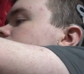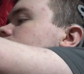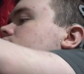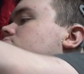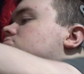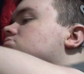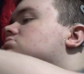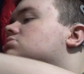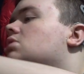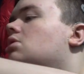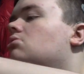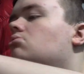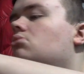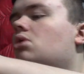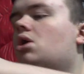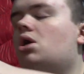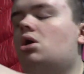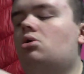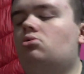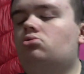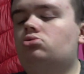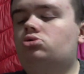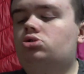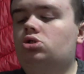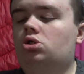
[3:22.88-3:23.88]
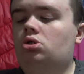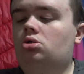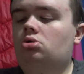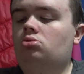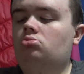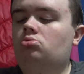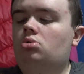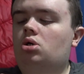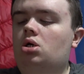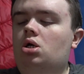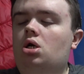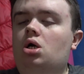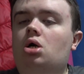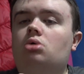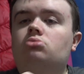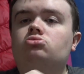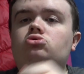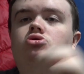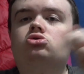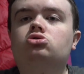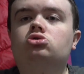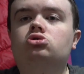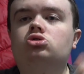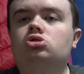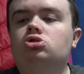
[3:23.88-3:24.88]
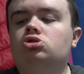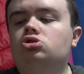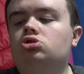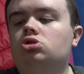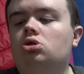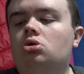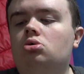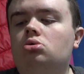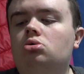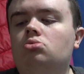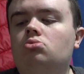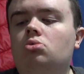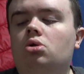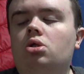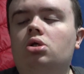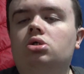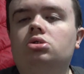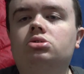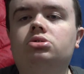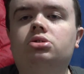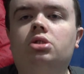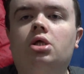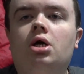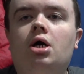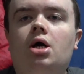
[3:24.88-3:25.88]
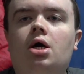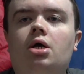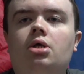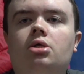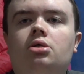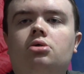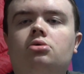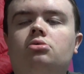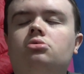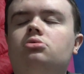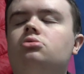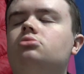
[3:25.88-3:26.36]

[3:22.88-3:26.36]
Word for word: so what I'll do I'm just going to show you what it's like